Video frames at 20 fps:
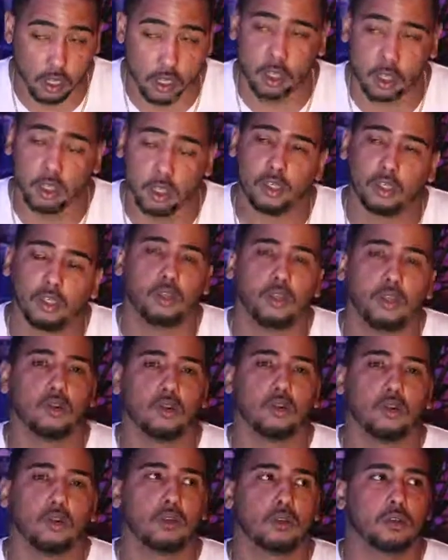You
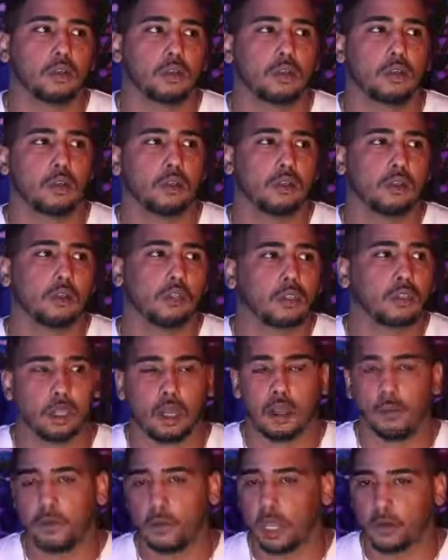know, this I'm
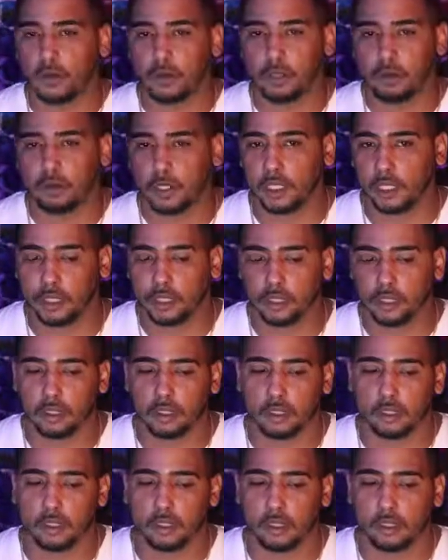not gonna be.
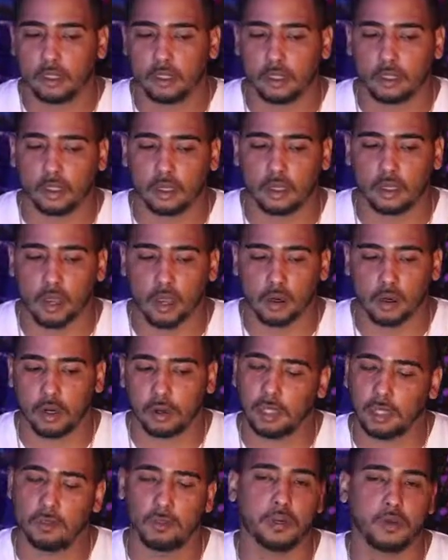This is not gonna be the
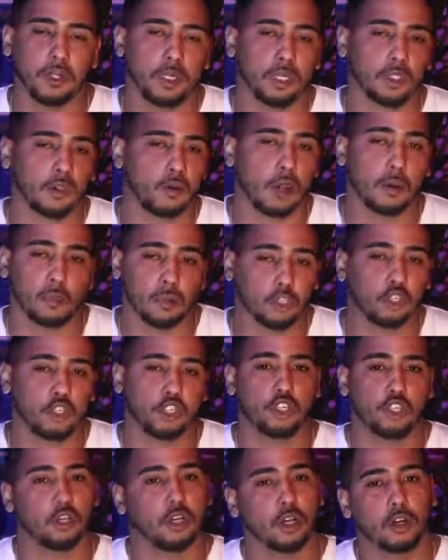place where I'm gonna
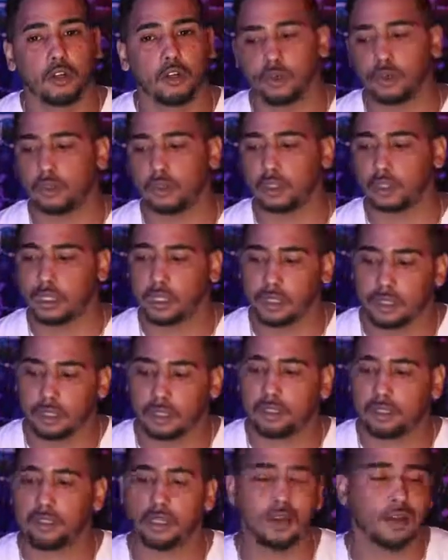sugarcoat things and
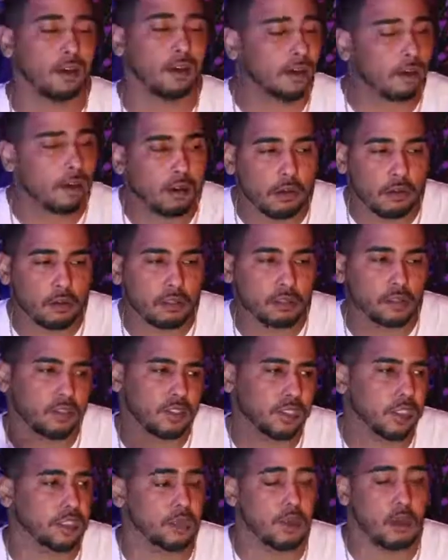say, "Oh, it's
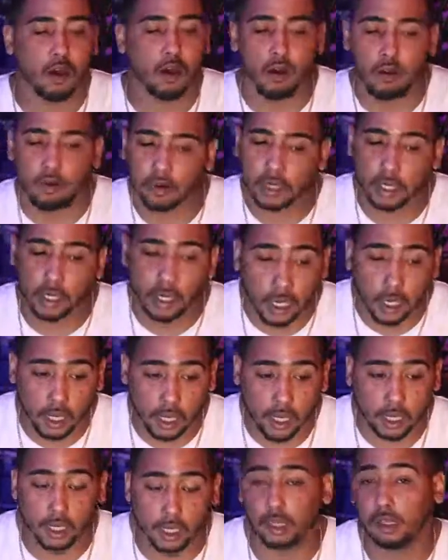
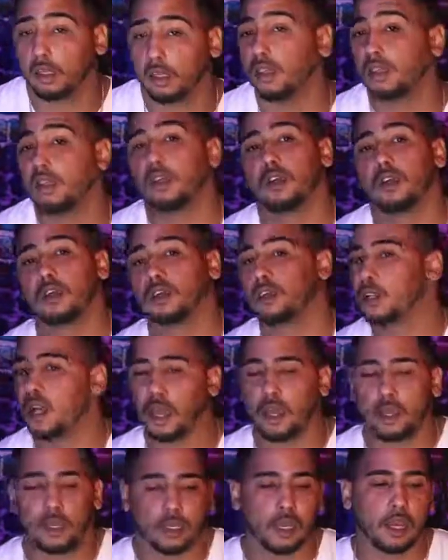okay," and
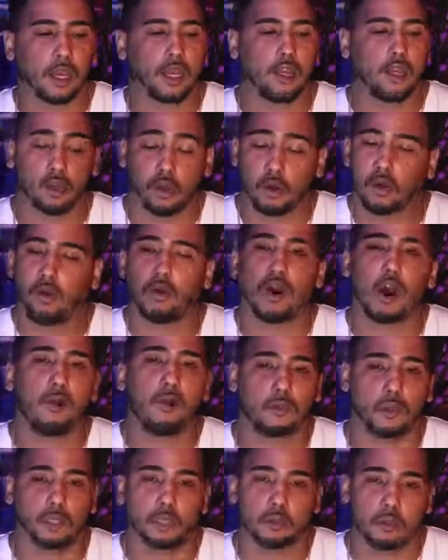that. No, I'm
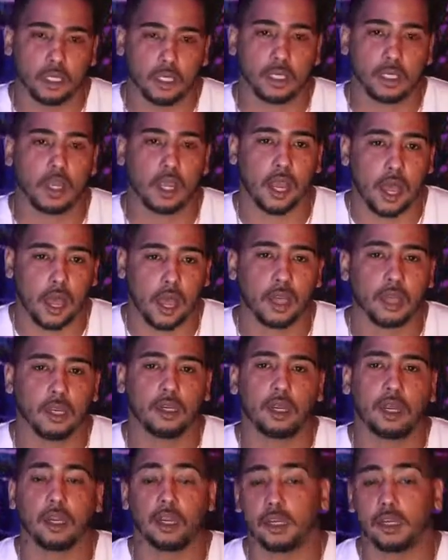gonna be the guy that
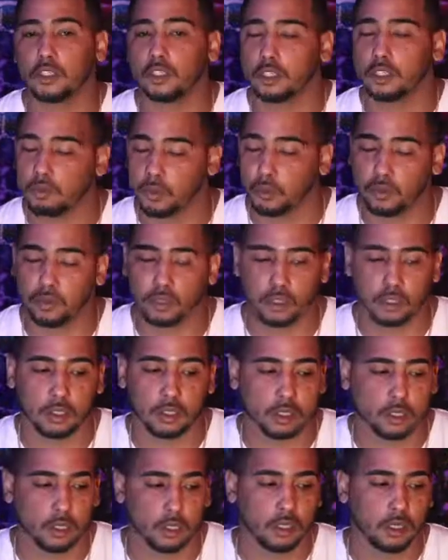exposes
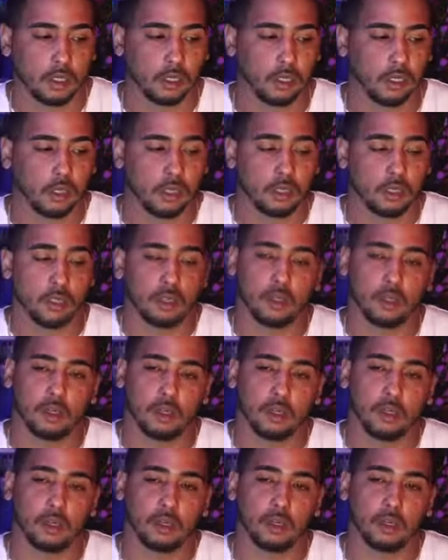the